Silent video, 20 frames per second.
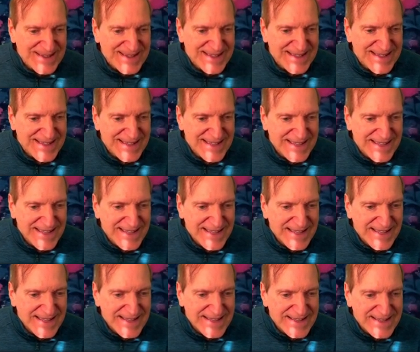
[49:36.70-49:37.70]

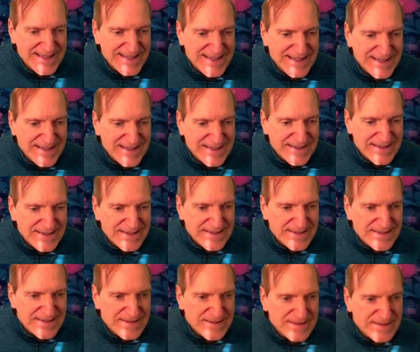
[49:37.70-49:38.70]

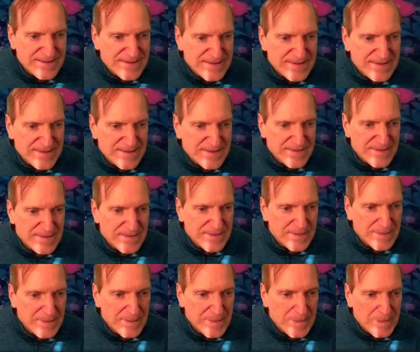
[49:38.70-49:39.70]

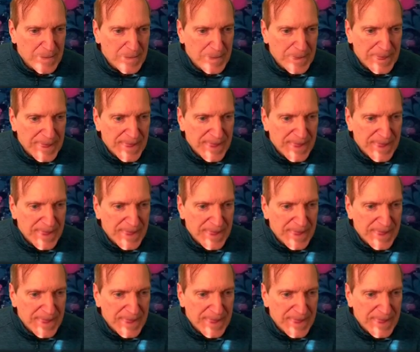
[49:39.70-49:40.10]
Nothing is said.